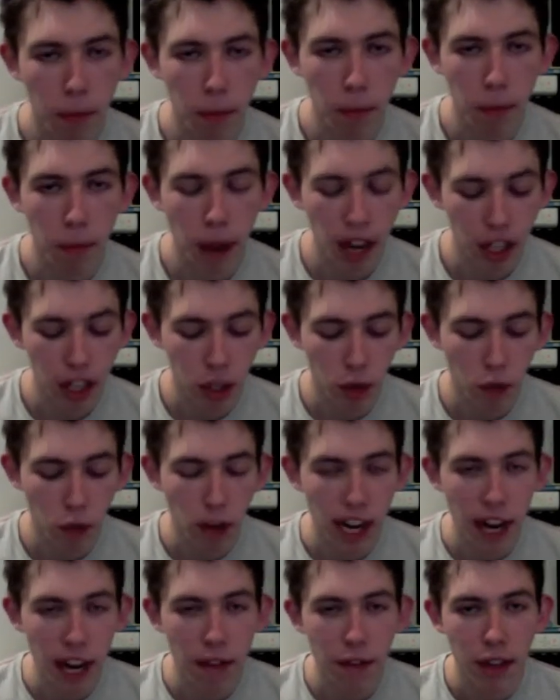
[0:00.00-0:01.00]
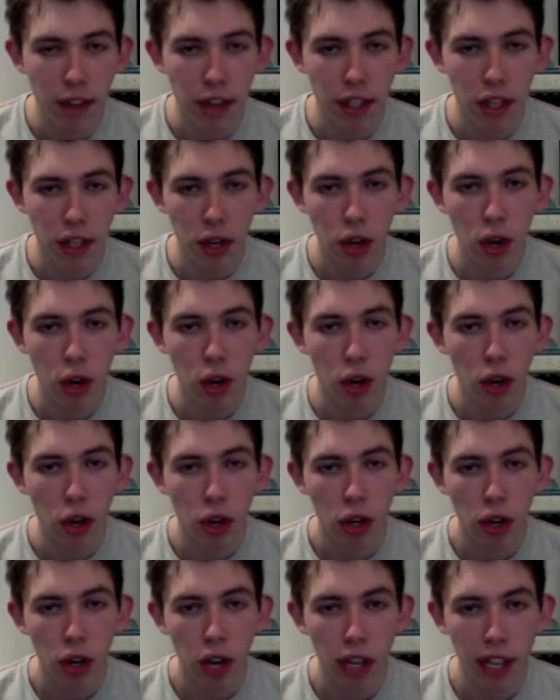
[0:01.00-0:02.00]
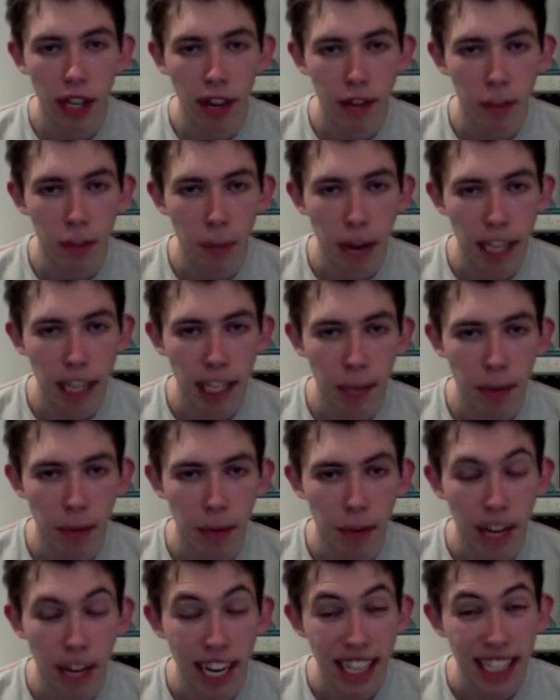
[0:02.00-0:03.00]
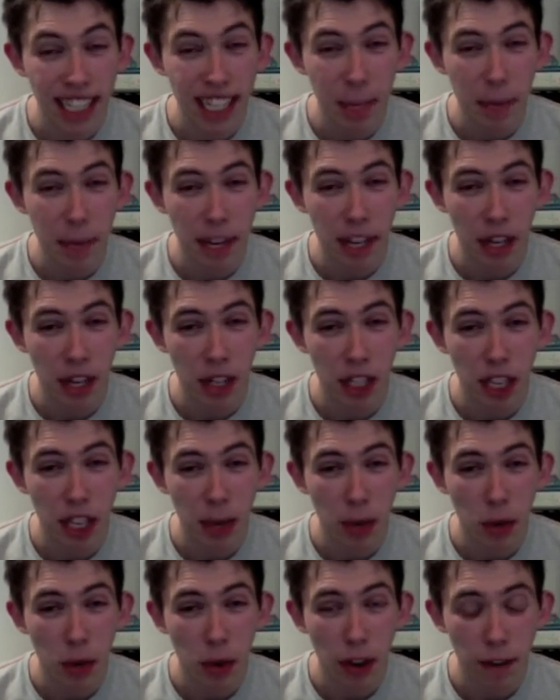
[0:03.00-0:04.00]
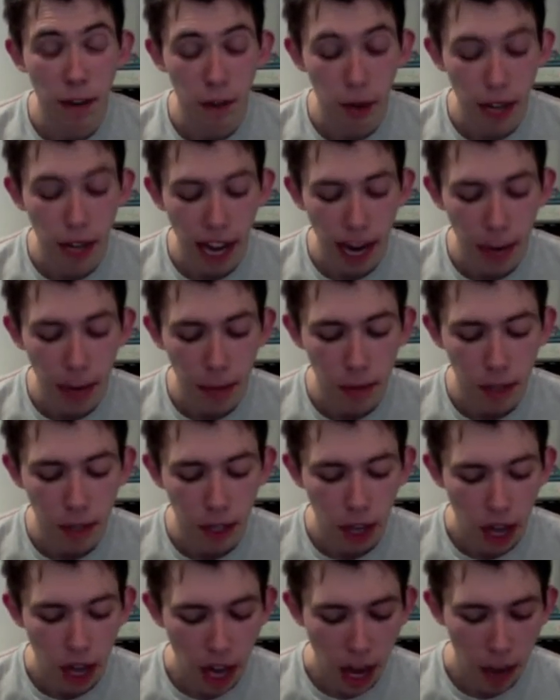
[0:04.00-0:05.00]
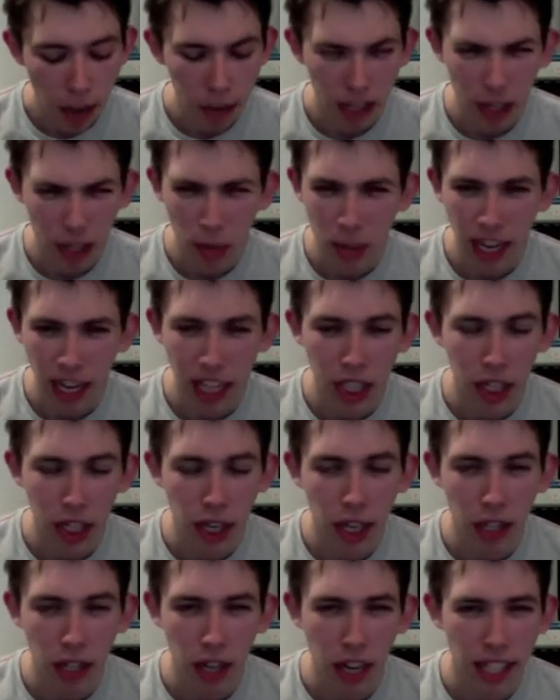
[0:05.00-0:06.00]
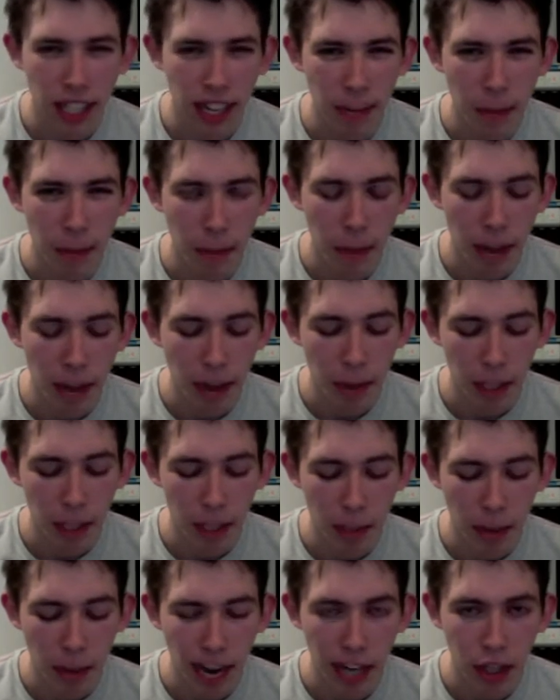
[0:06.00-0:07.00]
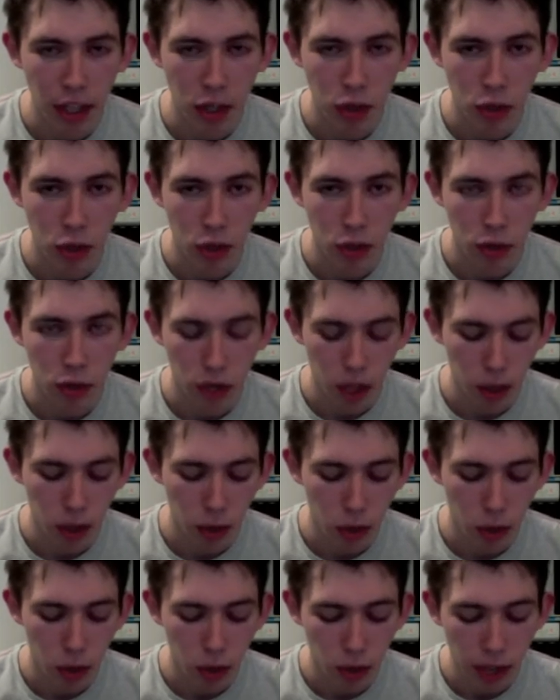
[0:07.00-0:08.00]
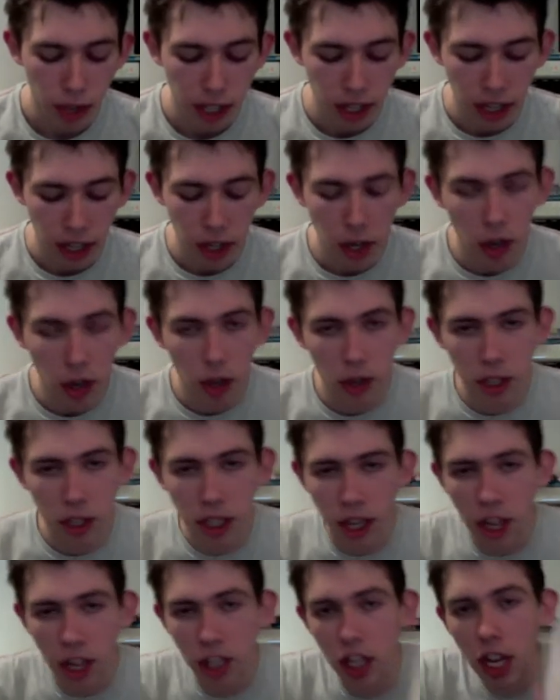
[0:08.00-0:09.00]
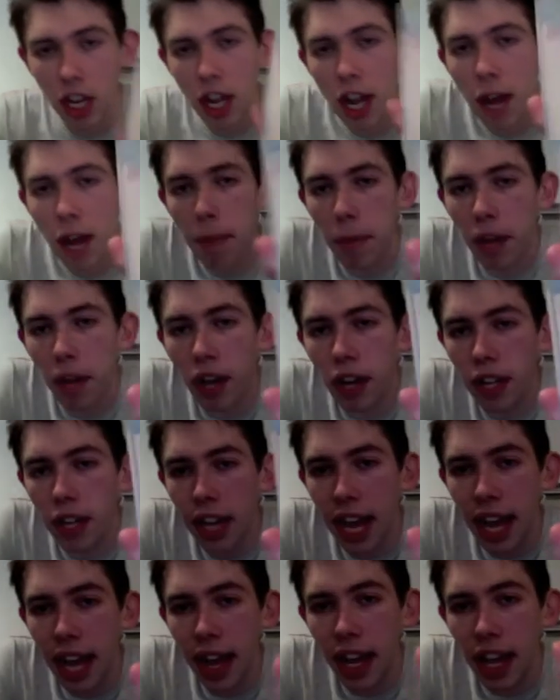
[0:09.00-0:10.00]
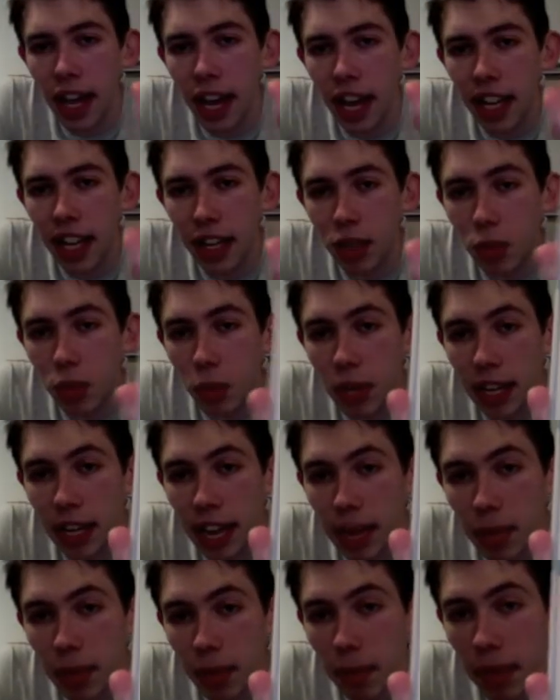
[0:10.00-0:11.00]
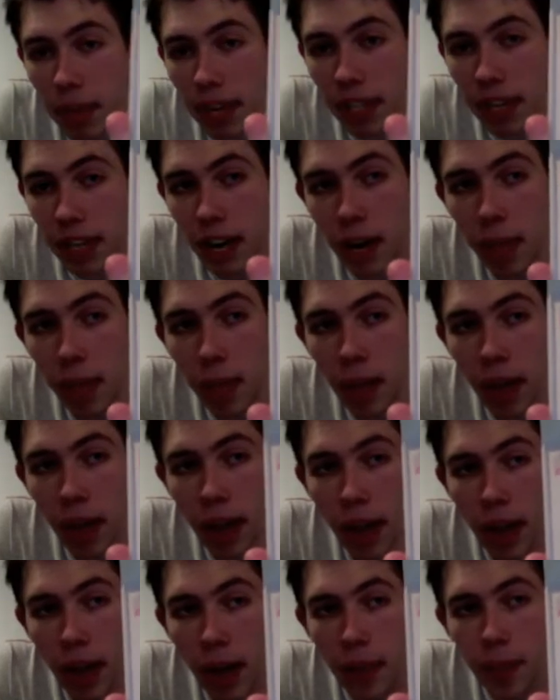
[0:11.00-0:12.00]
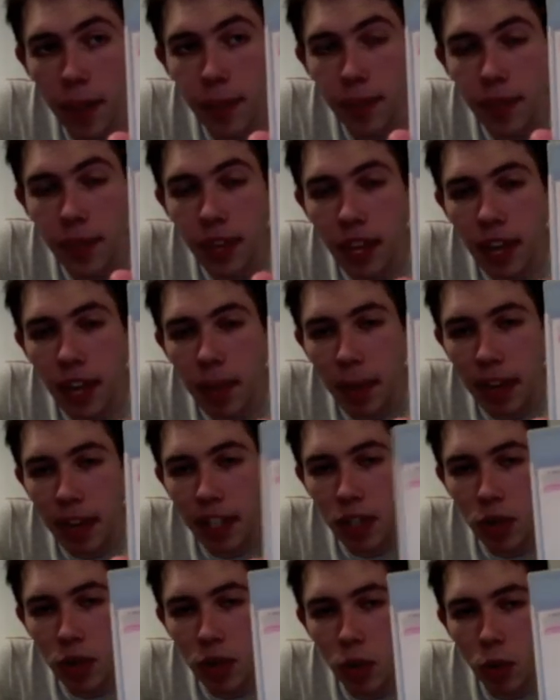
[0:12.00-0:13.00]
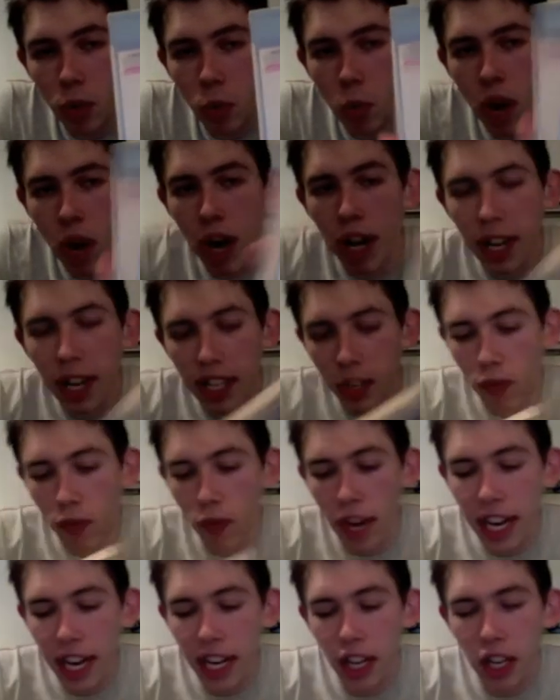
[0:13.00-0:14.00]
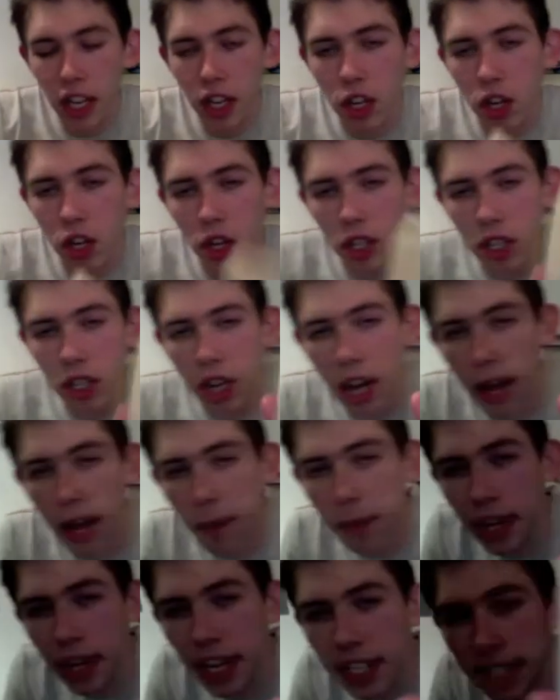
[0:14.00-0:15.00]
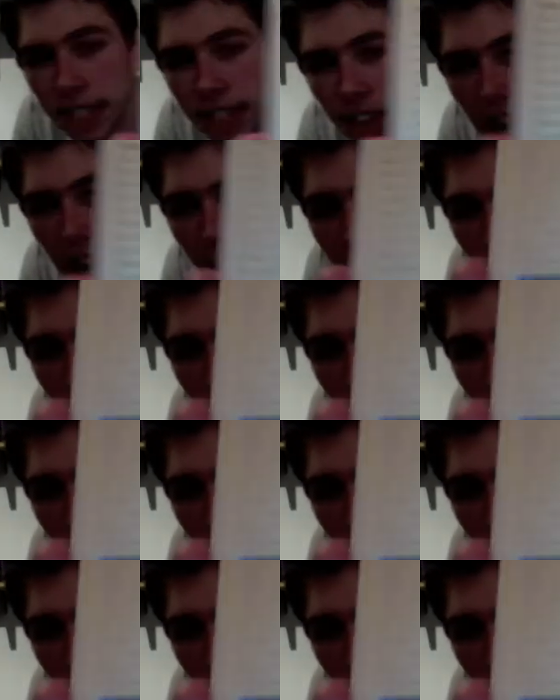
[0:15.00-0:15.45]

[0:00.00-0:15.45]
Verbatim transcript: I just sort of ran over there and said, oh, I'd love to buy some off her. And he actually did me a good deal on quite a few games. Um, but this was ages ago now, so I can't exactly remember how much I paid or, you know, sorts of things I got as such. But yeah, and this was one of the games I picked up. Um, Paint School 1. It's a really good um, kids game